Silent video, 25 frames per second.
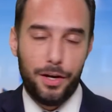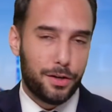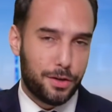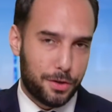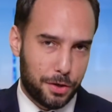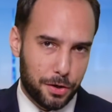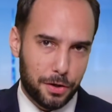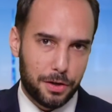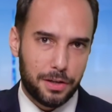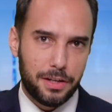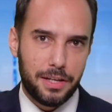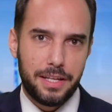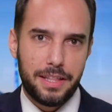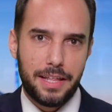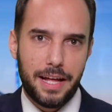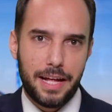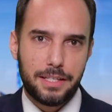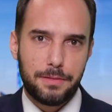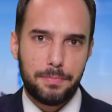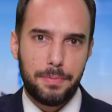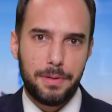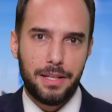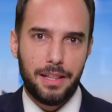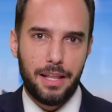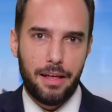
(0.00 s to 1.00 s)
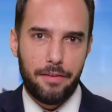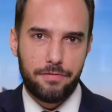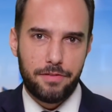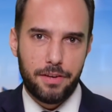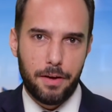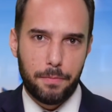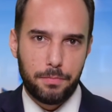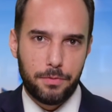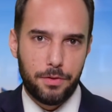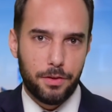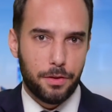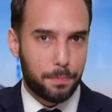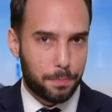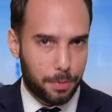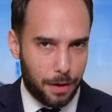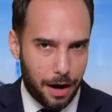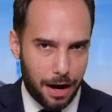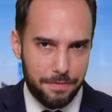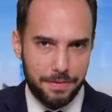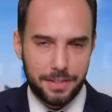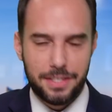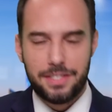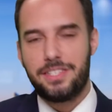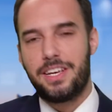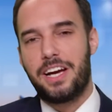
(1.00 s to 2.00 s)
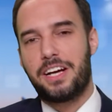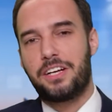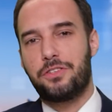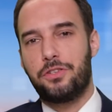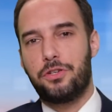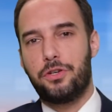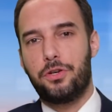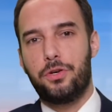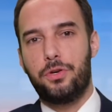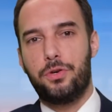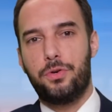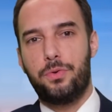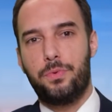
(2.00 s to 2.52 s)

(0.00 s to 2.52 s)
Currently, that's been left up to the private sector,